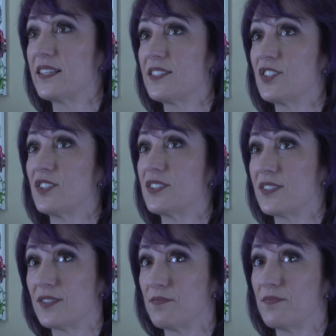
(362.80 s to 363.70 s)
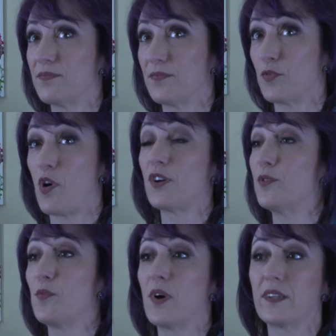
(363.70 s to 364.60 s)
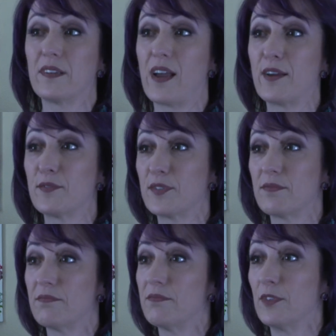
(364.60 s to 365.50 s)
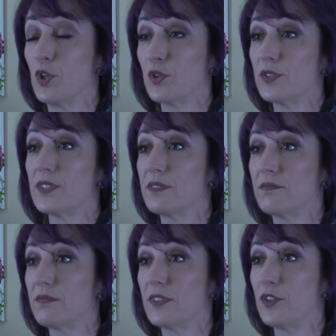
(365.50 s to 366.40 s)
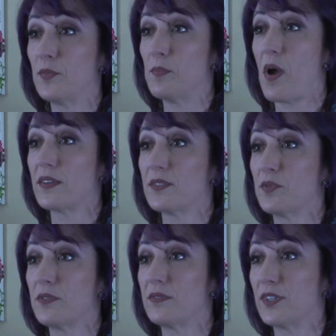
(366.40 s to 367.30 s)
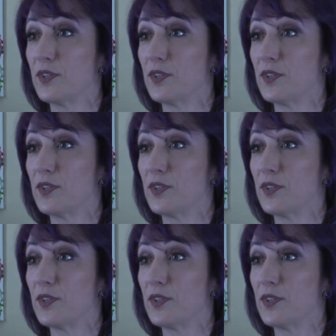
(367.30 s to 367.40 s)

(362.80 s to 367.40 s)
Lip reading: it's just broadened what I learned could be possible.